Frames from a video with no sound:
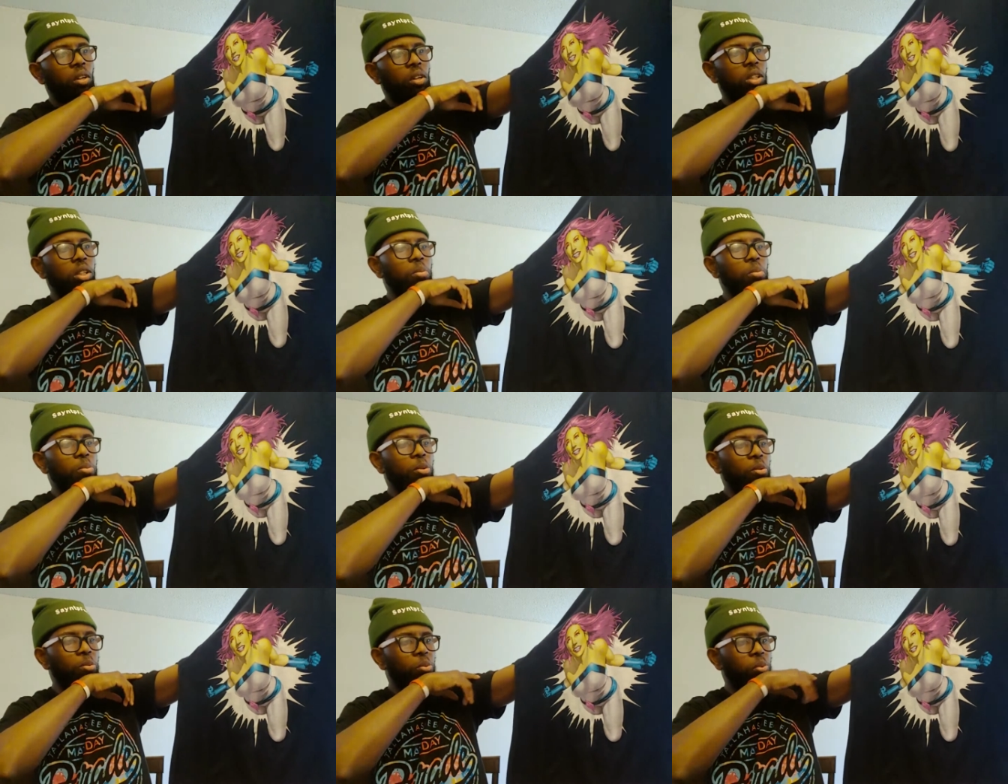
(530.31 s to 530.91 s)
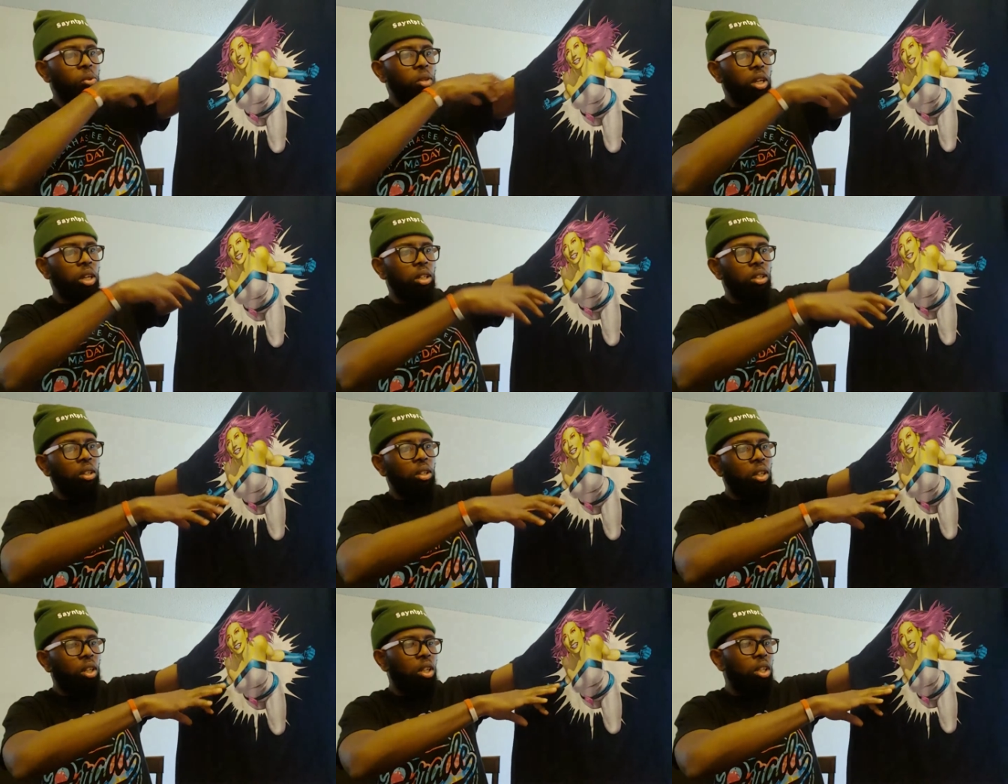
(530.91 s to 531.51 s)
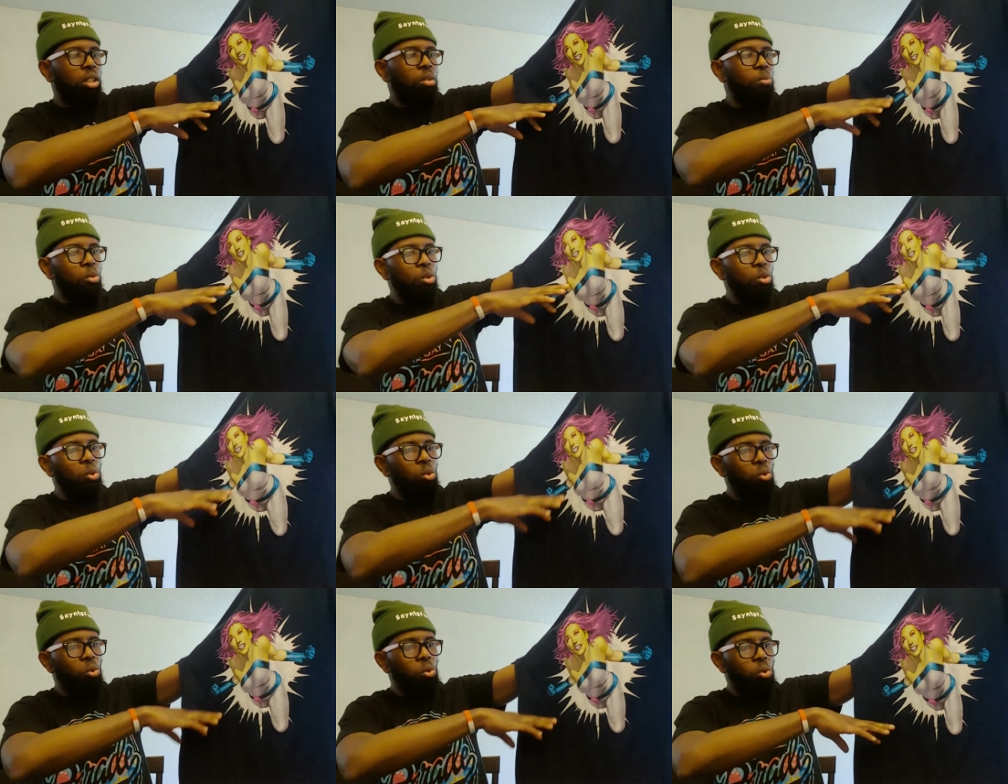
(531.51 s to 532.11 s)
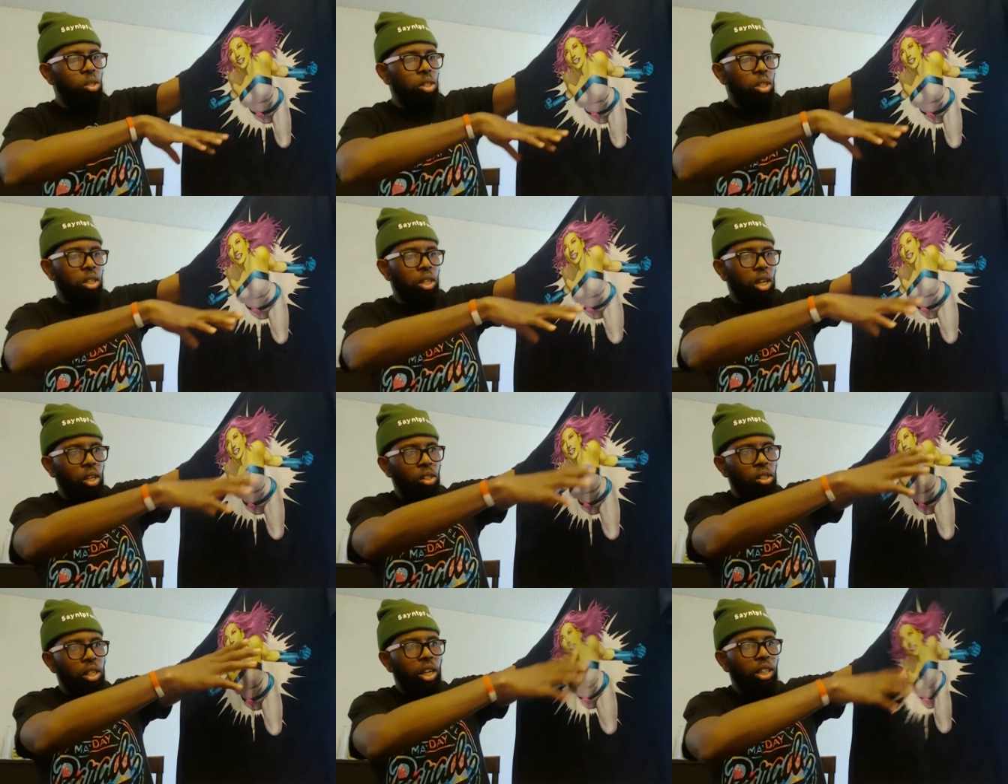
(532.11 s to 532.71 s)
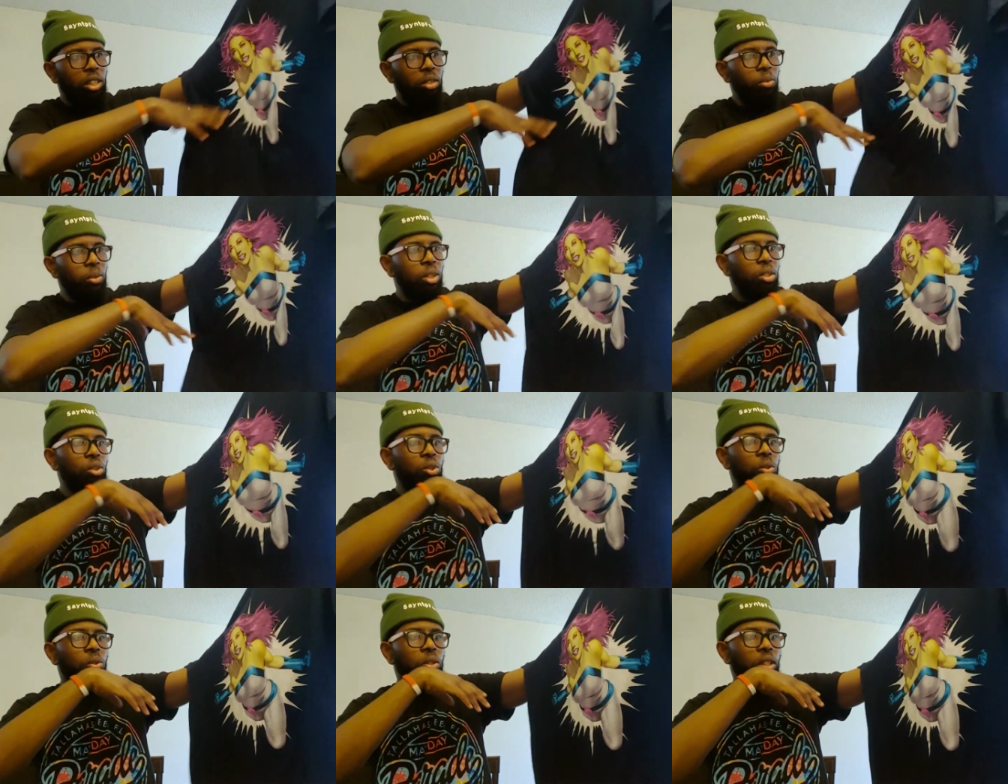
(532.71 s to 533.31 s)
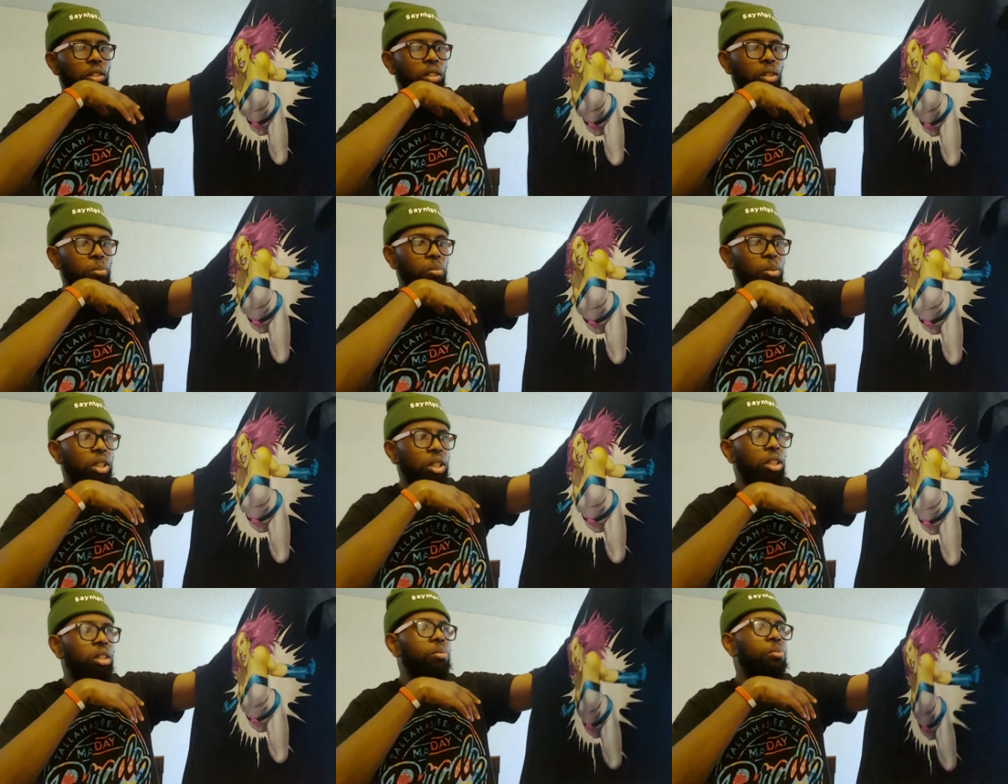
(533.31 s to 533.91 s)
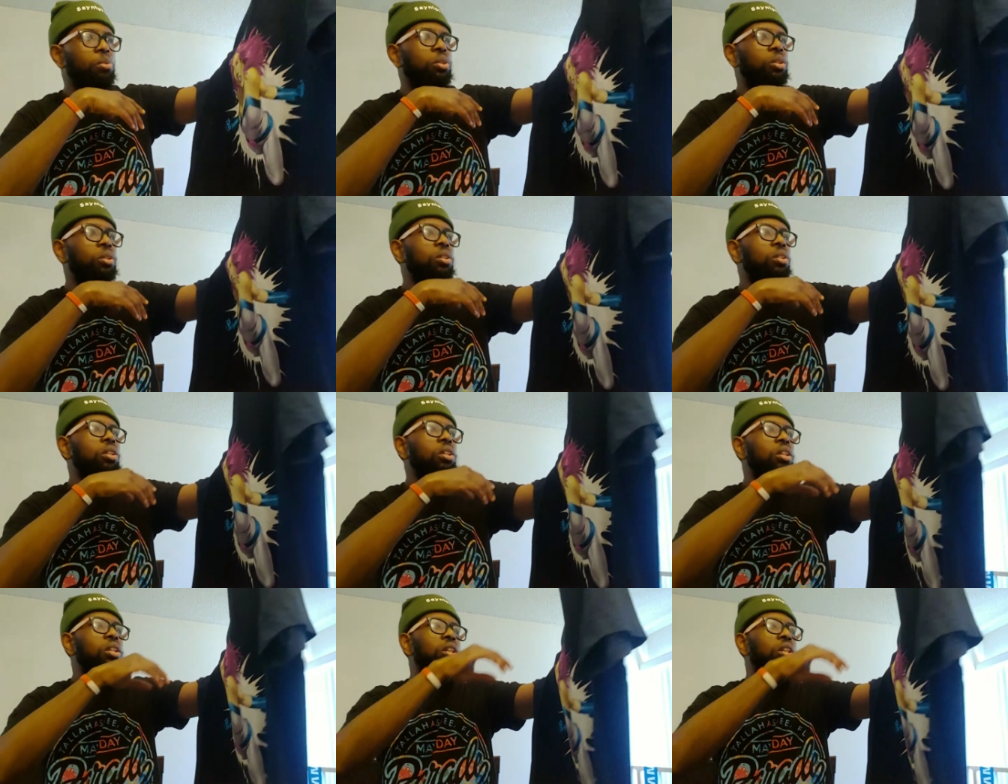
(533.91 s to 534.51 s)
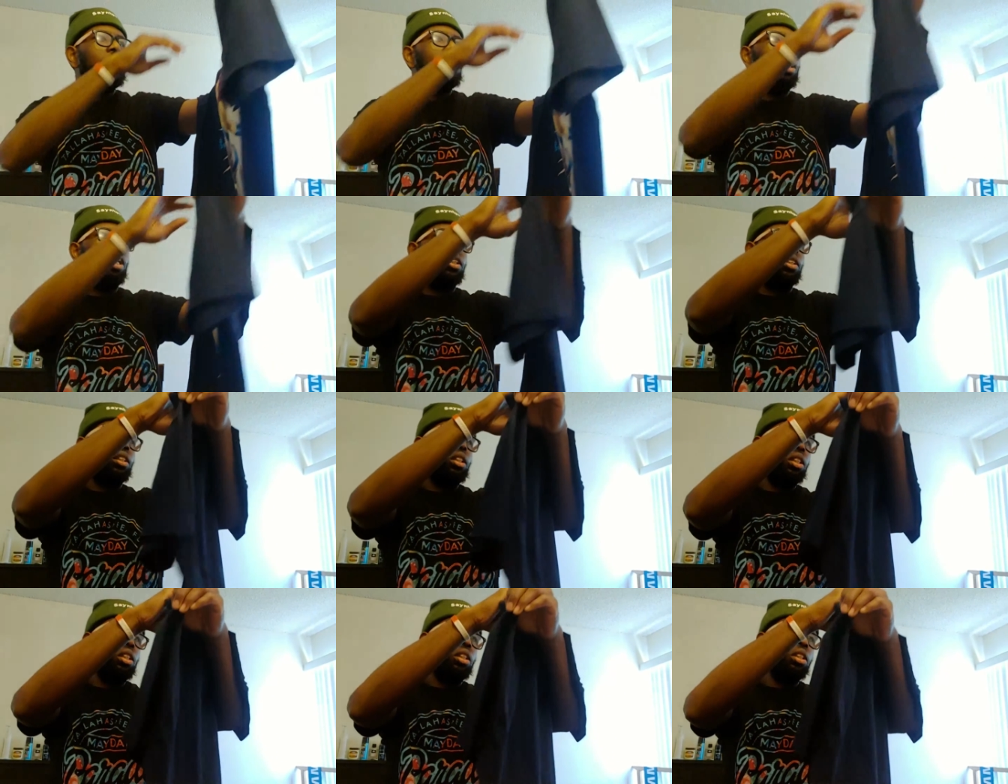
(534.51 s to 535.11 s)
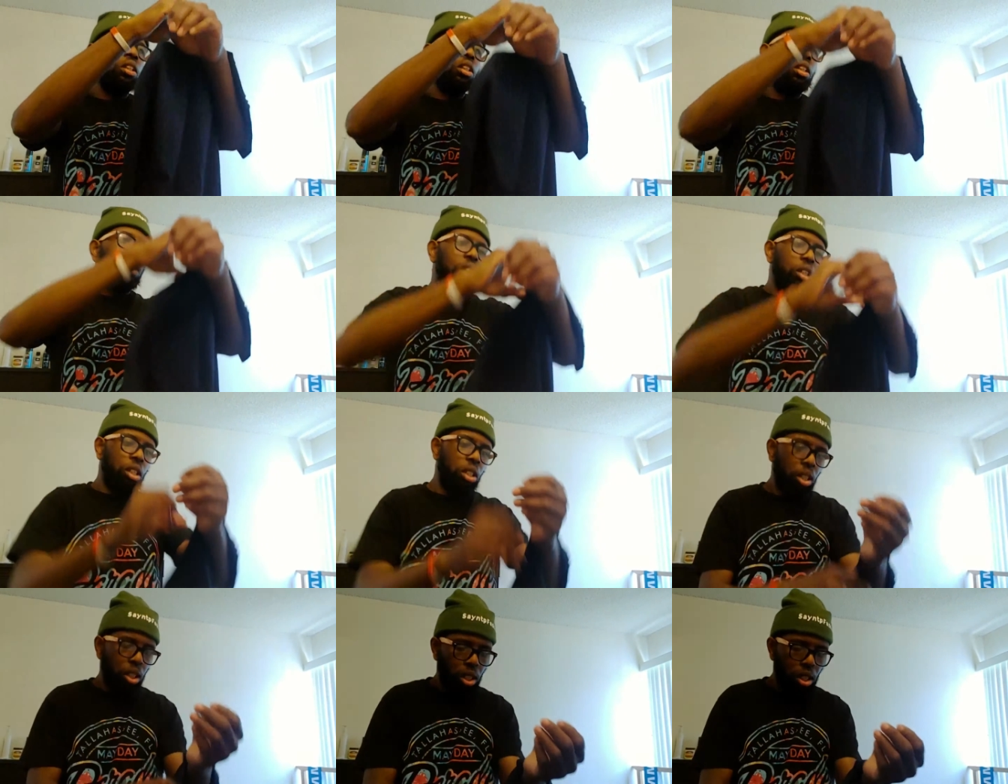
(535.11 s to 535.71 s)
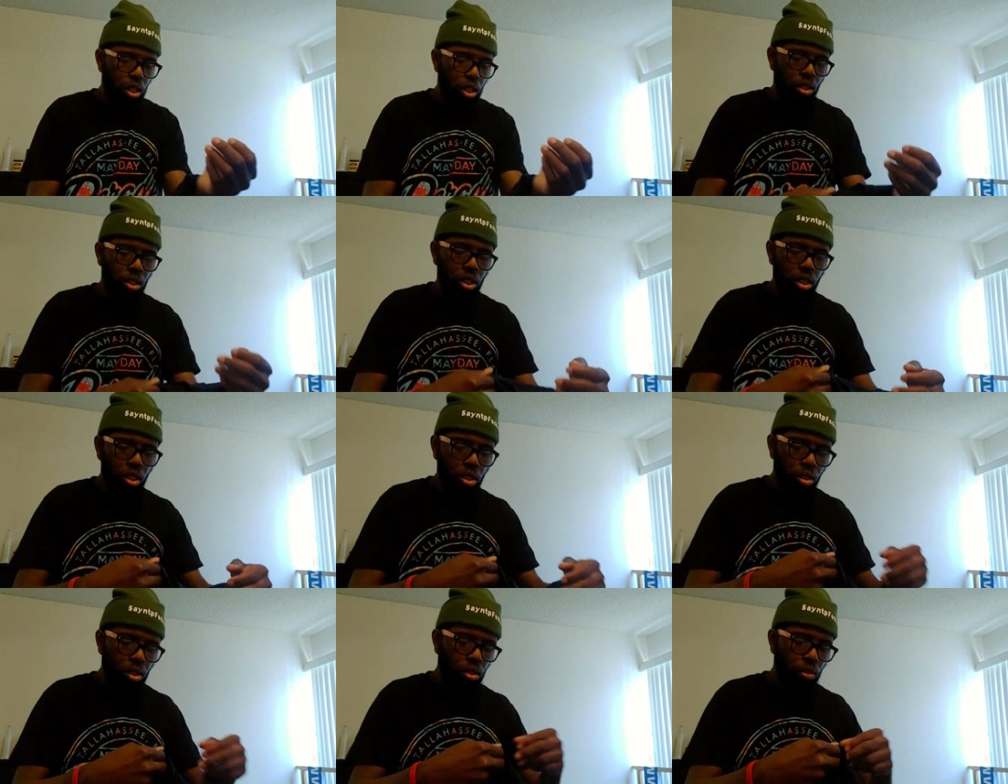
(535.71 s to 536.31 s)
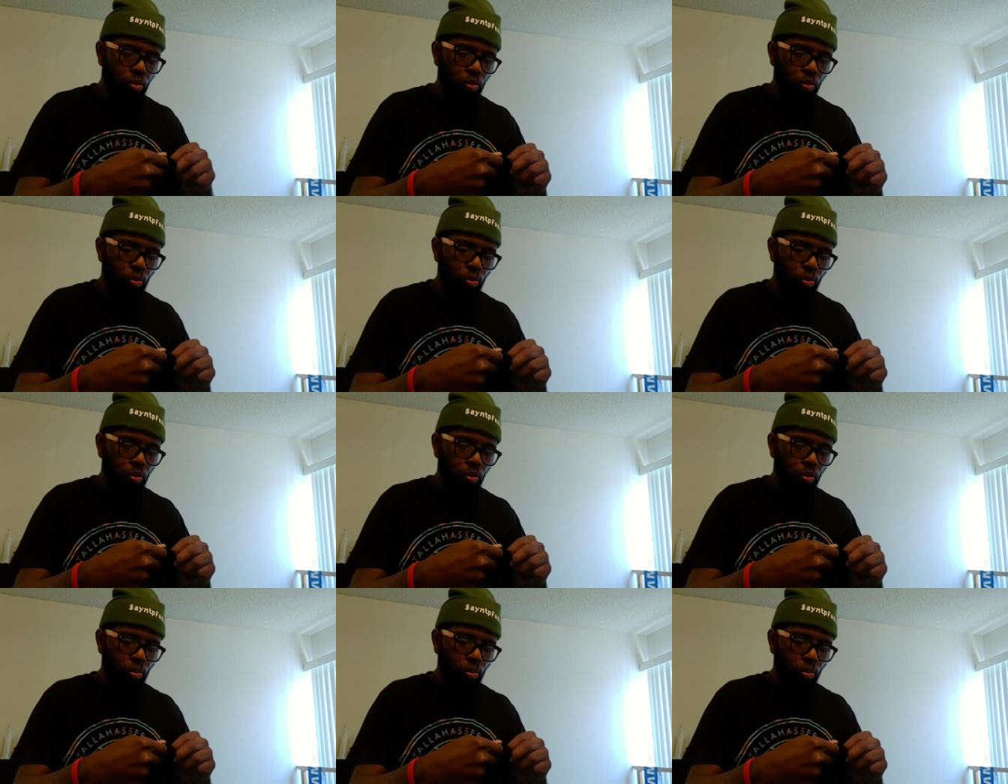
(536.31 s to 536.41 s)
The purple, I like the blues, and I just like the way they show. That's how I picked it up. So it says, it says,